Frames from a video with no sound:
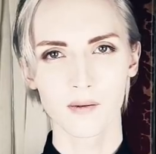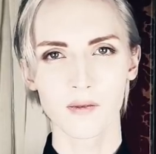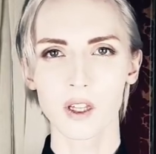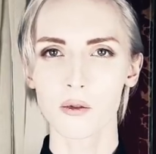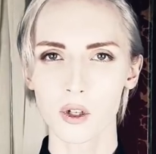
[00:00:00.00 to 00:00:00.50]

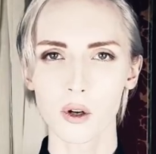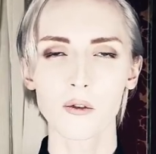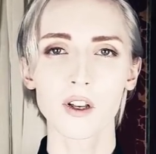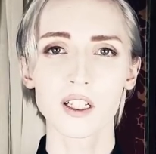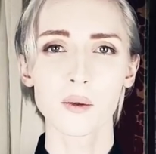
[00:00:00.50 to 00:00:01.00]
If you don't
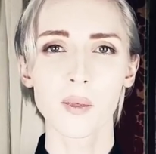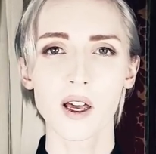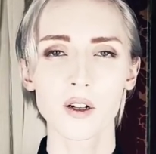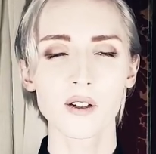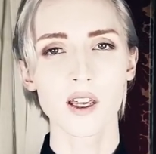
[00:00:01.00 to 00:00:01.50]
feel any
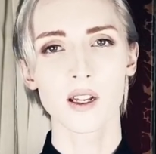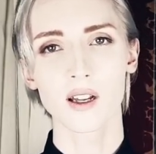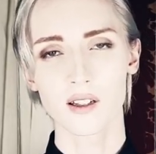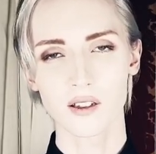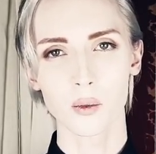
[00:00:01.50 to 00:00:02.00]
better, then
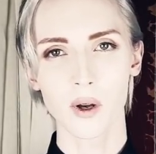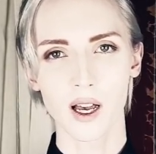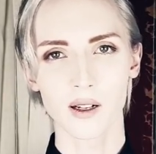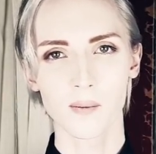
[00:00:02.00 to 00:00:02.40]
that's too bad.